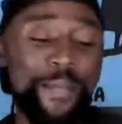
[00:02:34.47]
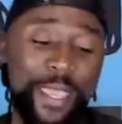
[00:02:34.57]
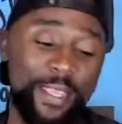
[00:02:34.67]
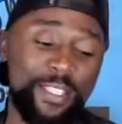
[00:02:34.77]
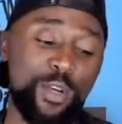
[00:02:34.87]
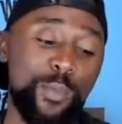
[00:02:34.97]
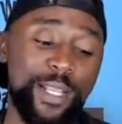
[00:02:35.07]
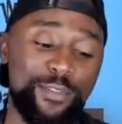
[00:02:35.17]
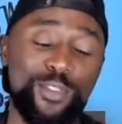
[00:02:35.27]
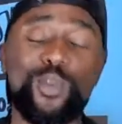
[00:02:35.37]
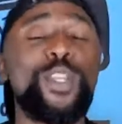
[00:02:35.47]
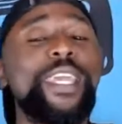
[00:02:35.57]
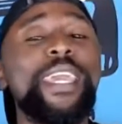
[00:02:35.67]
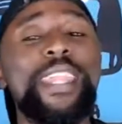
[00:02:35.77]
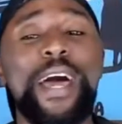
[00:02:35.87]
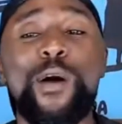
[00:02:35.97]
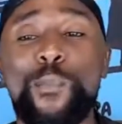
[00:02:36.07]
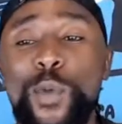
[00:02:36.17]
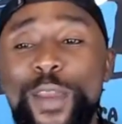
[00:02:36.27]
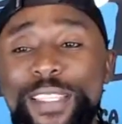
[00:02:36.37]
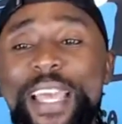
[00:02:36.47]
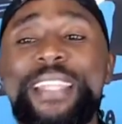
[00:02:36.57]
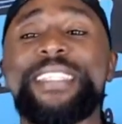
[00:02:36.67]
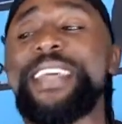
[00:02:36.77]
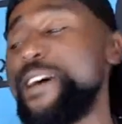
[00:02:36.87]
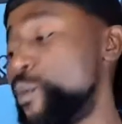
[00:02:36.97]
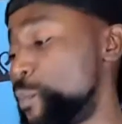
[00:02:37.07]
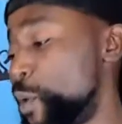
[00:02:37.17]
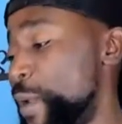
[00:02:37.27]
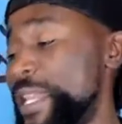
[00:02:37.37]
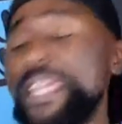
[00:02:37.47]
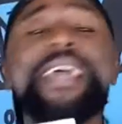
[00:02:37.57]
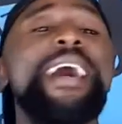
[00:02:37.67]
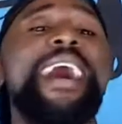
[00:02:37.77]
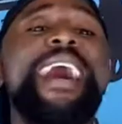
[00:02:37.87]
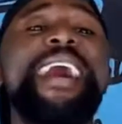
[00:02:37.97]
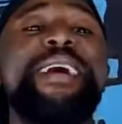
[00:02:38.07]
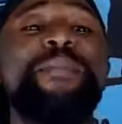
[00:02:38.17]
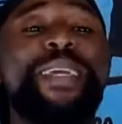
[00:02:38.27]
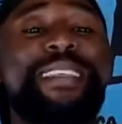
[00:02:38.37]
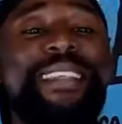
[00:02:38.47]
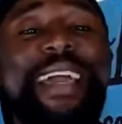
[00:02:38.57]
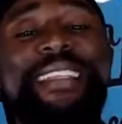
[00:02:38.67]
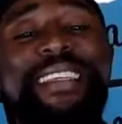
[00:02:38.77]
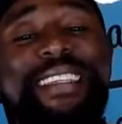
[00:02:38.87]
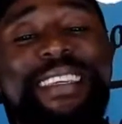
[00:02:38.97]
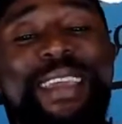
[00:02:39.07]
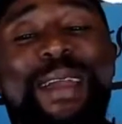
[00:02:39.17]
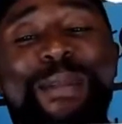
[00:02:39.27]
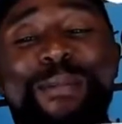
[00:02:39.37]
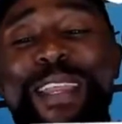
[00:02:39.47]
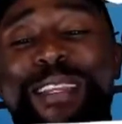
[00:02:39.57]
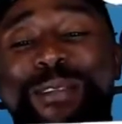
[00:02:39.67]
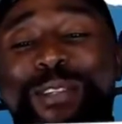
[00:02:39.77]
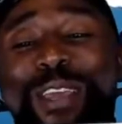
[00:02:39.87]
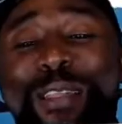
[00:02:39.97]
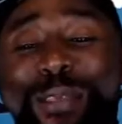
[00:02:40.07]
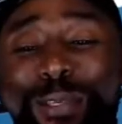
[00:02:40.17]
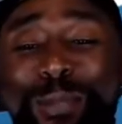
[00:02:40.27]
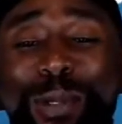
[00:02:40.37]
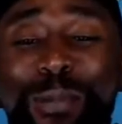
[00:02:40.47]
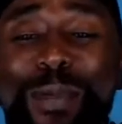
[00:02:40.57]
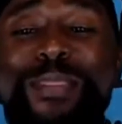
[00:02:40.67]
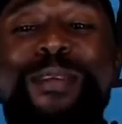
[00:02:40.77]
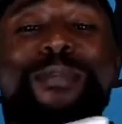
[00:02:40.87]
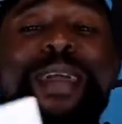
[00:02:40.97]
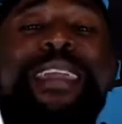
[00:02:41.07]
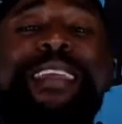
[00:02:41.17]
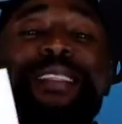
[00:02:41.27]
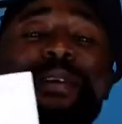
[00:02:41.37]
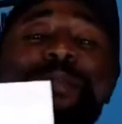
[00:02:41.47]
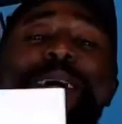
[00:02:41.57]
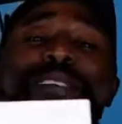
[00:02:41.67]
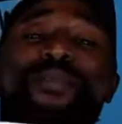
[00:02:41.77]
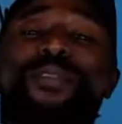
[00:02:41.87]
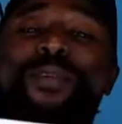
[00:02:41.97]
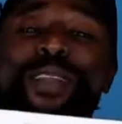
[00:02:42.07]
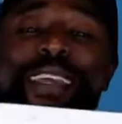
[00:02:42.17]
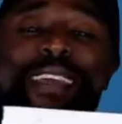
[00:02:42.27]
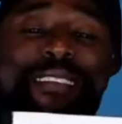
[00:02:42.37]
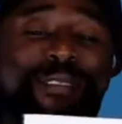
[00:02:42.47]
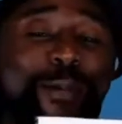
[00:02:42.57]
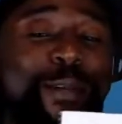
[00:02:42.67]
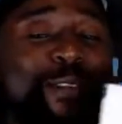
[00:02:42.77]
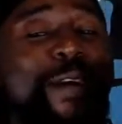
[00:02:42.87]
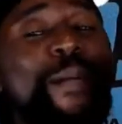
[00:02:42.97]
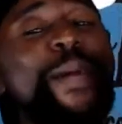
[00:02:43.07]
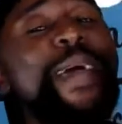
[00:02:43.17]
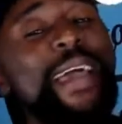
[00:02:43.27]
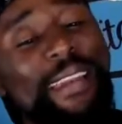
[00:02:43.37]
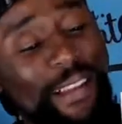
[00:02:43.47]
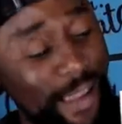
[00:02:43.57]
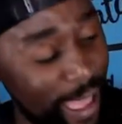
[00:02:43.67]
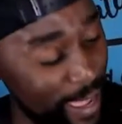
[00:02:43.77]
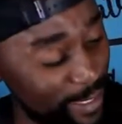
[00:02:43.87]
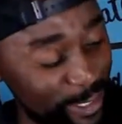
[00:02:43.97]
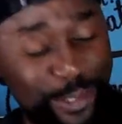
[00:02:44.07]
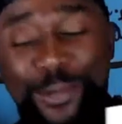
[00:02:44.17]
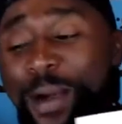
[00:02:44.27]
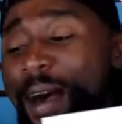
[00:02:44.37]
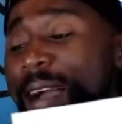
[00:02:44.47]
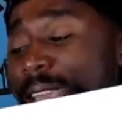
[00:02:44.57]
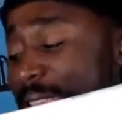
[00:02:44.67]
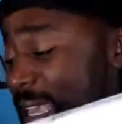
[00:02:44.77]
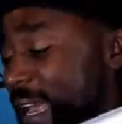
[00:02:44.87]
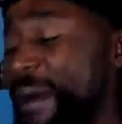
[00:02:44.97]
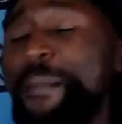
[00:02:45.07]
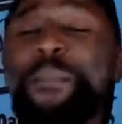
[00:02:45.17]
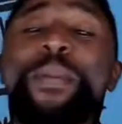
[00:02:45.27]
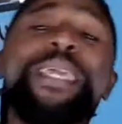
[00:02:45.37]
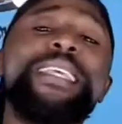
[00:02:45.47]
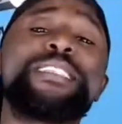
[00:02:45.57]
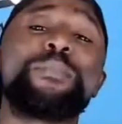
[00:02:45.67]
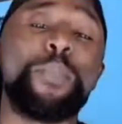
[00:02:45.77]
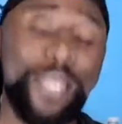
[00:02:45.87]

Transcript: Thank you so much for joining in. I hope you're excited. I hope you're ready. I am excited here and ready to share this one with you. Thank you so much for joining in Story Time, and glad you are here. Please